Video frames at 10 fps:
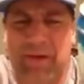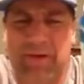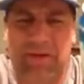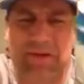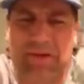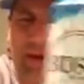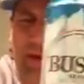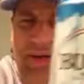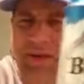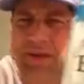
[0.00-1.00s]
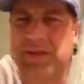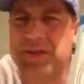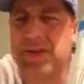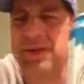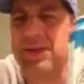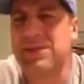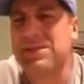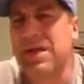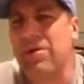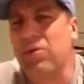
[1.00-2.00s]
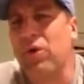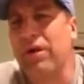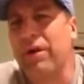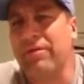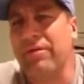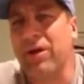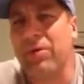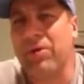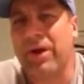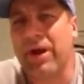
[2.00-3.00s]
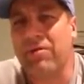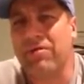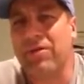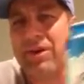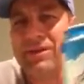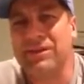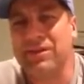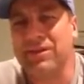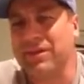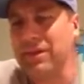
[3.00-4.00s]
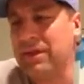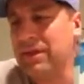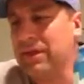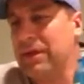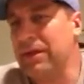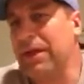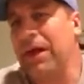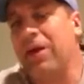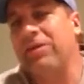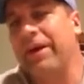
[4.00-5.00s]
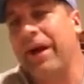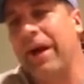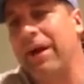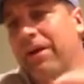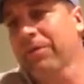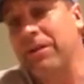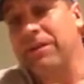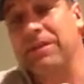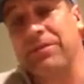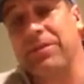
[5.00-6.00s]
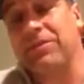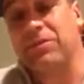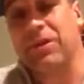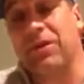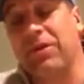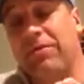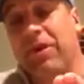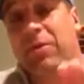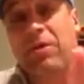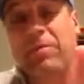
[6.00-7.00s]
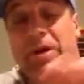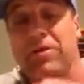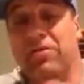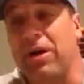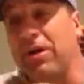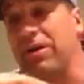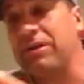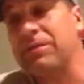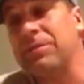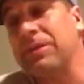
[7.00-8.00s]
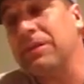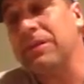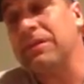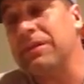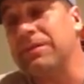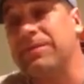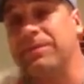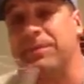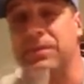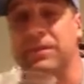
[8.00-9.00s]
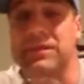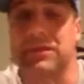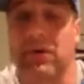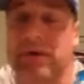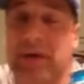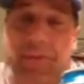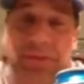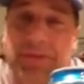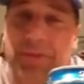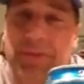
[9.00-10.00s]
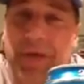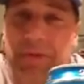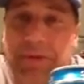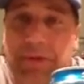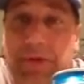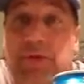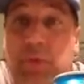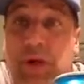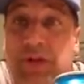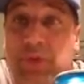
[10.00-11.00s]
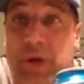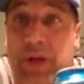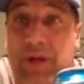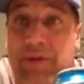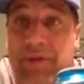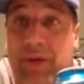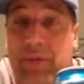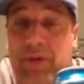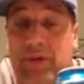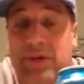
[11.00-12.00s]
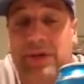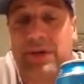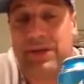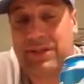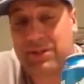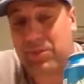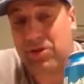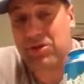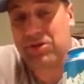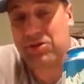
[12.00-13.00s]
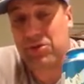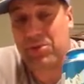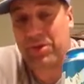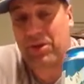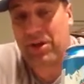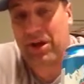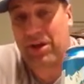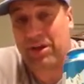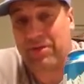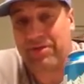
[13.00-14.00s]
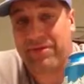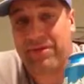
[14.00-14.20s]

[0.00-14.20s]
This is not, it's not readily available in California, so I'll take High Life because if this was readily available, I might try this, but it isn't. It's sometimes it's what's readily available. Is it Busch or Miller High Life?